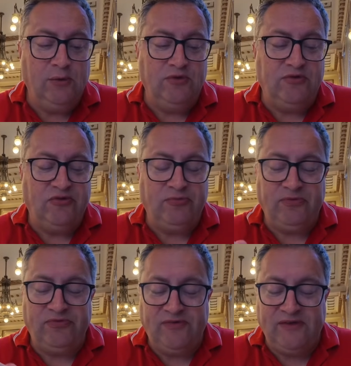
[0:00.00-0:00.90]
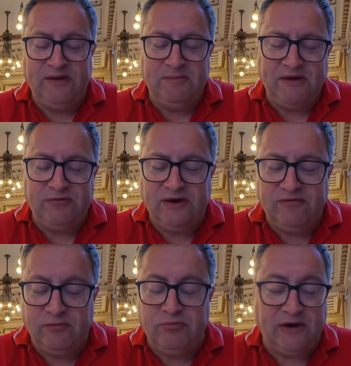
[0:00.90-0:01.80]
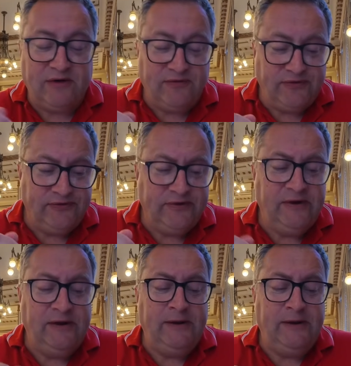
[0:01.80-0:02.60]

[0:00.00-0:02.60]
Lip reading: which is specifically made ready for breakfast.